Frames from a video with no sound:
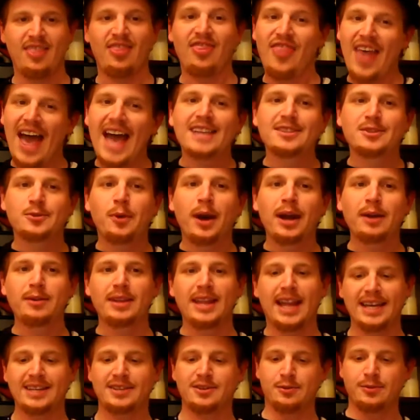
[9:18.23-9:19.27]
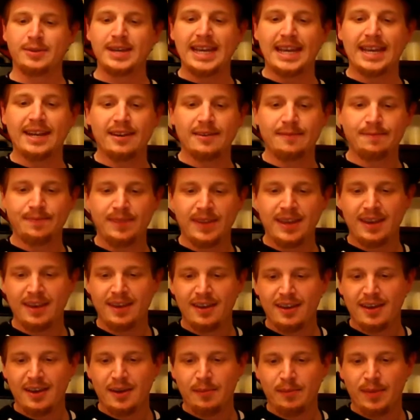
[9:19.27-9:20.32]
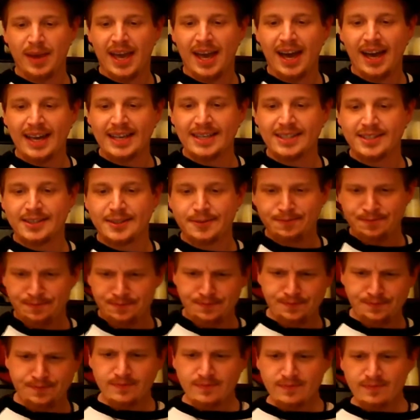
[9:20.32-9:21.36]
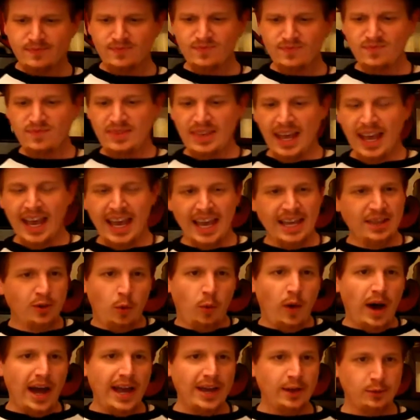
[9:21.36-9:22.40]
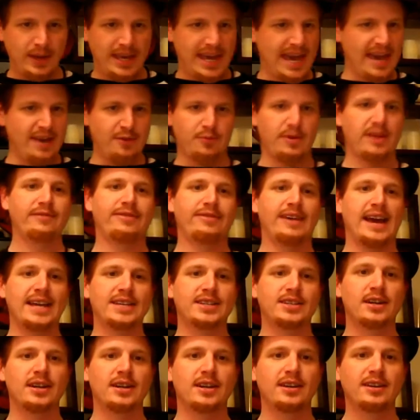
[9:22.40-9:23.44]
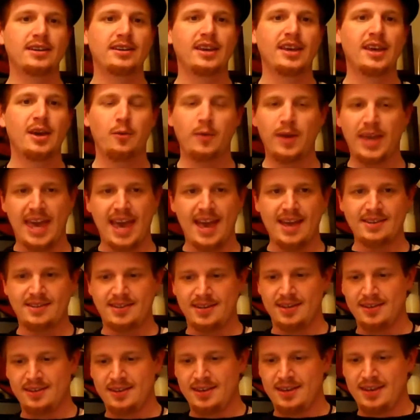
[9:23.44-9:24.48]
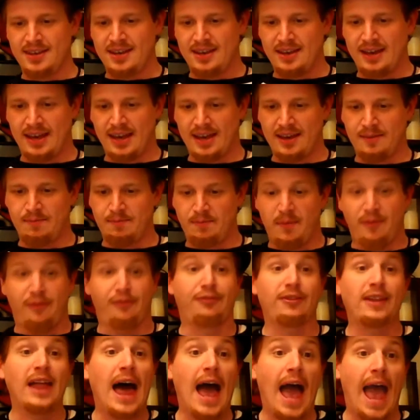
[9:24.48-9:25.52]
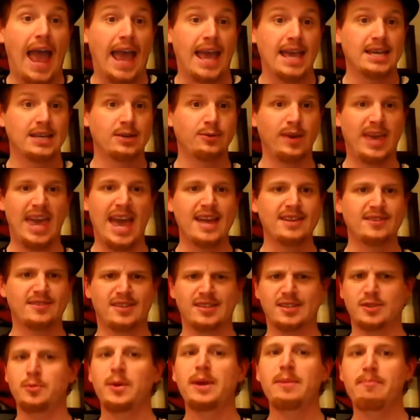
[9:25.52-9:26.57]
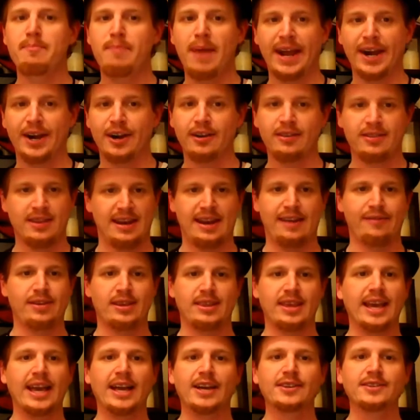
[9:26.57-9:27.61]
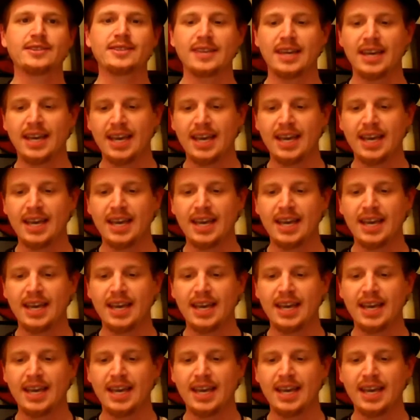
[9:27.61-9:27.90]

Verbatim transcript: That's why we like to read. Because in the wild, we can't run faster. We can't uh, fly. We can't swim better than everything else.